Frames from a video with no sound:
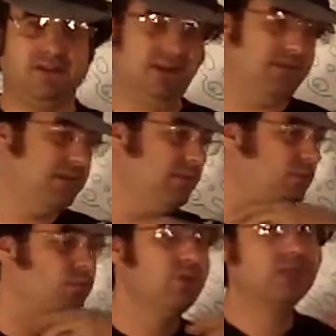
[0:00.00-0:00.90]
a
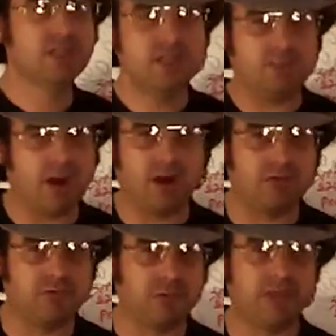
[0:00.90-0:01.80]
really
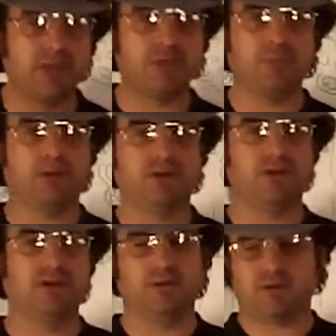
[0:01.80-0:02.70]
powerful radio emitter,
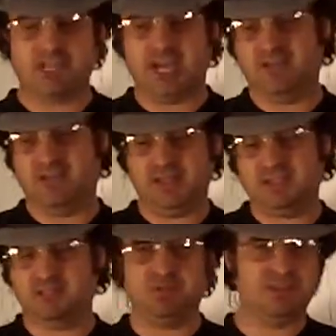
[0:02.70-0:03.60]
you know, a cavity
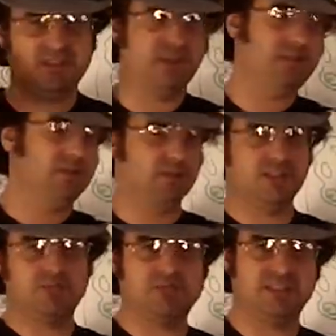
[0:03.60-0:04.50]
that spins it up and
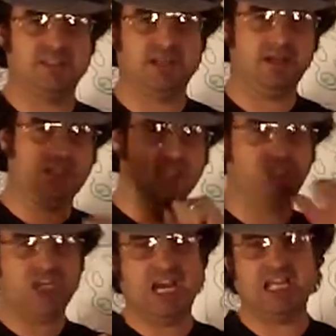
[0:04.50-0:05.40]
spits it out in
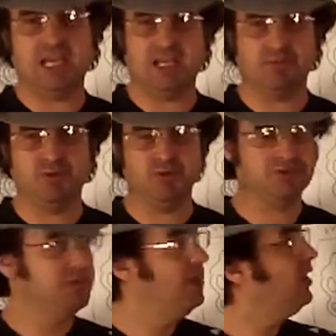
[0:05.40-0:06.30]
a gigantic pulse?